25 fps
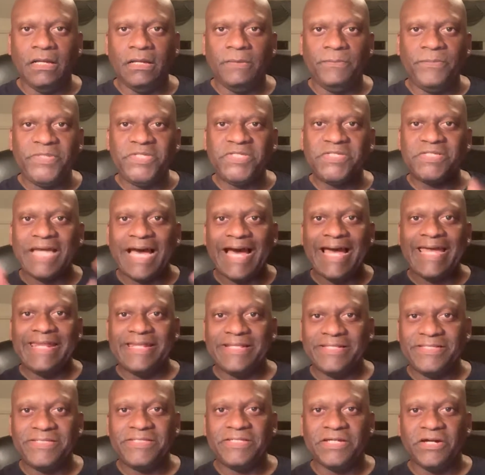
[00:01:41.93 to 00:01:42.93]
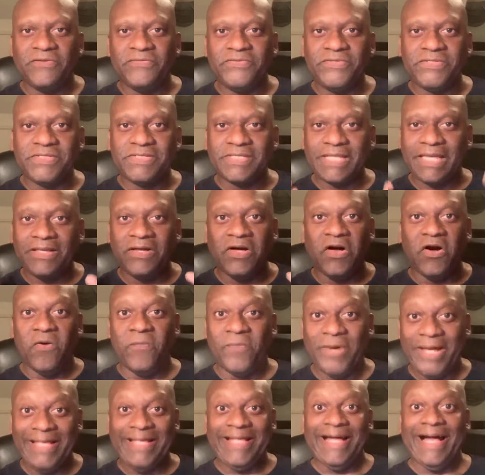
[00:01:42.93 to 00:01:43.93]
beside itself, just like, oh
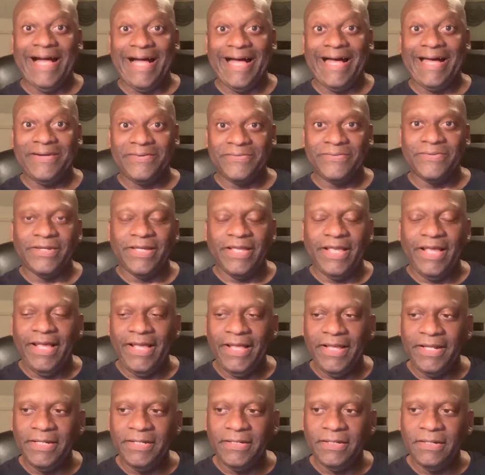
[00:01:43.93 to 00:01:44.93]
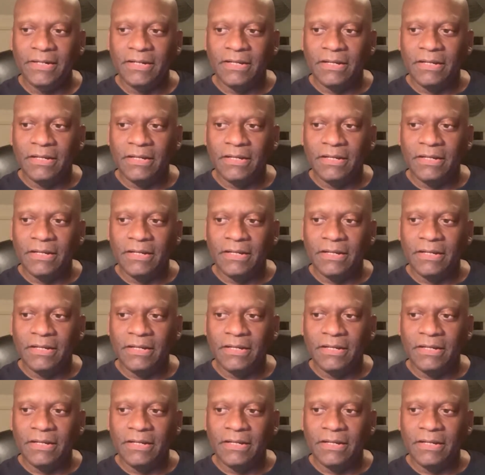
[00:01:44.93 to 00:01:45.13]
my God. And